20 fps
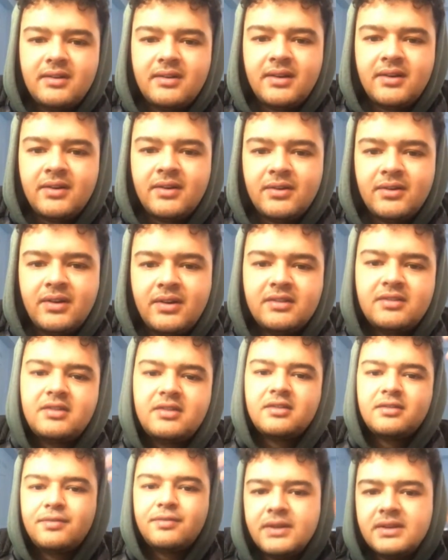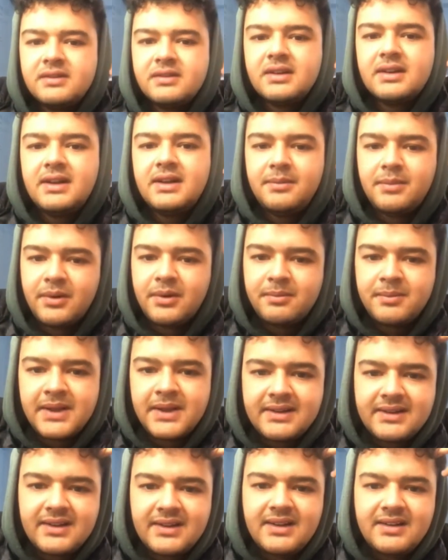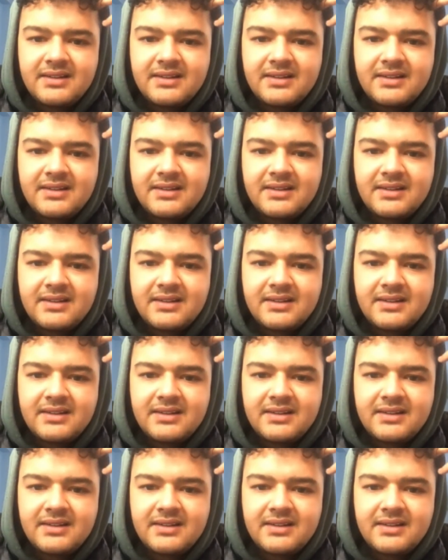not just physically but mentally.